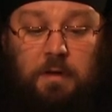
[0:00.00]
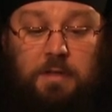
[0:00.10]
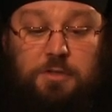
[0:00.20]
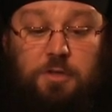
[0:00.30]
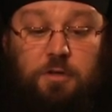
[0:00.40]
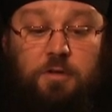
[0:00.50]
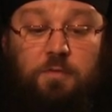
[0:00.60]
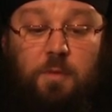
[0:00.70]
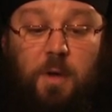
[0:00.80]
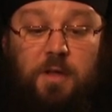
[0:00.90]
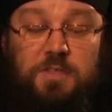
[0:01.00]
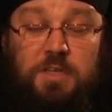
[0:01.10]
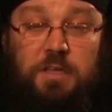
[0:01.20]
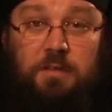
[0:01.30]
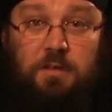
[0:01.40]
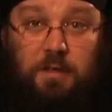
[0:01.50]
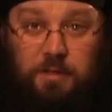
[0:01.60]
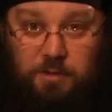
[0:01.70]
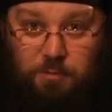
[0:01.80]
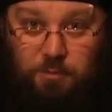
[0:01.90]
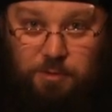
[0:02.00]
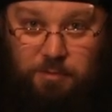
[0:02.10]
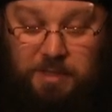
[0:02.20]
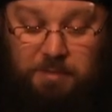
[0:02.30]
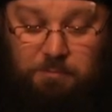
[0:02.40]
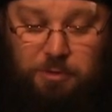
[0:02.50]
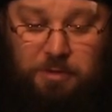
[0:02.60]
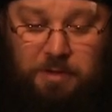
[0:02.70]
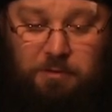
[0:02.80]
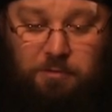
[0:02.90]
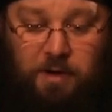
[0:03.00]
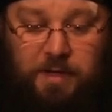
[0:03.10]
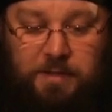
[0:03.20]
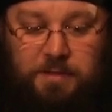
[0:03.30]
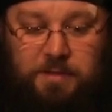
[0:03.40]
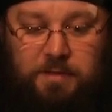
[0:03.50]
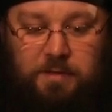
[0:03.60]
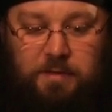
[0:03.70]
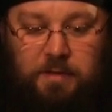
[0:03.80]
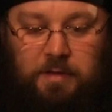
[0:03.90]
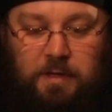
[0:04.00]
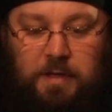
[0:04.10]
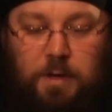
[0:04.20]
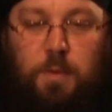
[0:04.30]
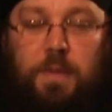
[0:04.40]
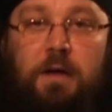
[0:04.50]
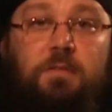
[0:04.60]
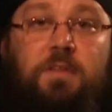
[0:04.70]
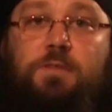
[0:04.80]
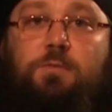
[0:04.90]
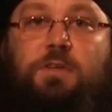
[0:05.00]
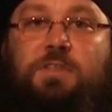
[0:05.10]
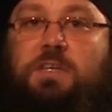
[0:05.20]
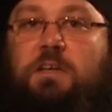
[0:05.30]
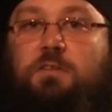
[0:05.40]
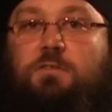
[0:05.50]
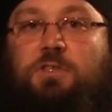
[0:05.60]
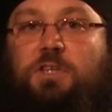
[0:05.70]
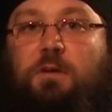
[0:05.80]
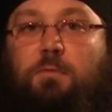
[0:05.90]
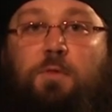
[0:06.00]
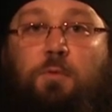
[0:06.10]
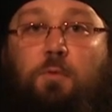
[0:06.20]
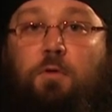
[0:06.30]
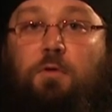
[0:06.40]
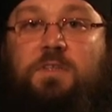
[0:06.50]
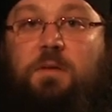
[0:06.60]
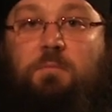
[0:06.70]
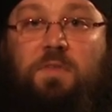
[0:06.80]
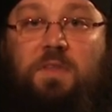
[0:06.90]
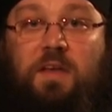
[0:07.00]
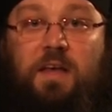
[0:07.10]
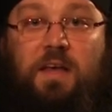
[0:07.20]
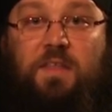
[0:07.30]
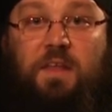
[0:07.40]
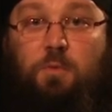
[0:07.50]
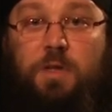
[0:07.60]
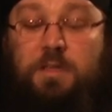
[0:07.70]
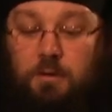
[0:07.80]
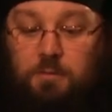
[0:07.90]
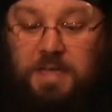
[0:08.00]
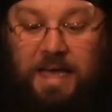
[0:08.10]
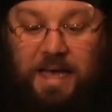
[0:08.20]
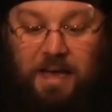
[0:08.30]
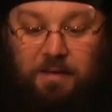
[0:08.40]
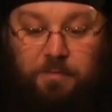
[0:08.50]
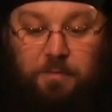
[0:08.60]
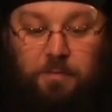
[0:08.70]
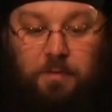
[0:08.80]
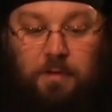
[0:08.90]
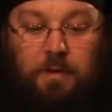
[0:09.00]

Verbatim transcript: and turn from our sin towards redemption in Christ. Without this, we are seeking to share with the world something that we don't have,